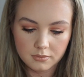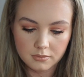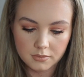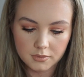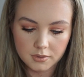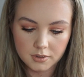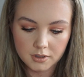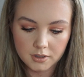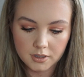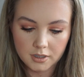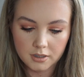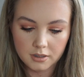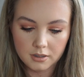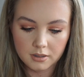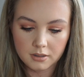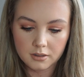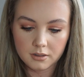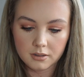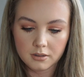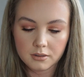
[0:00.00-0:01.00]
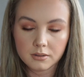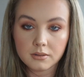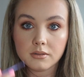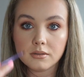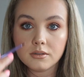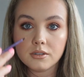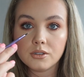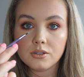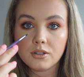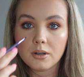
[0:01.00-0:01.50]
So,
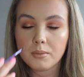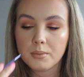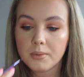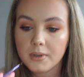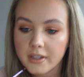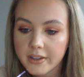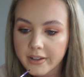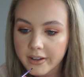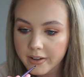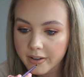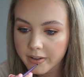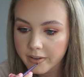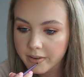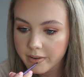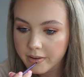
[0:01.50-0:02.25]
just grab a bit of that.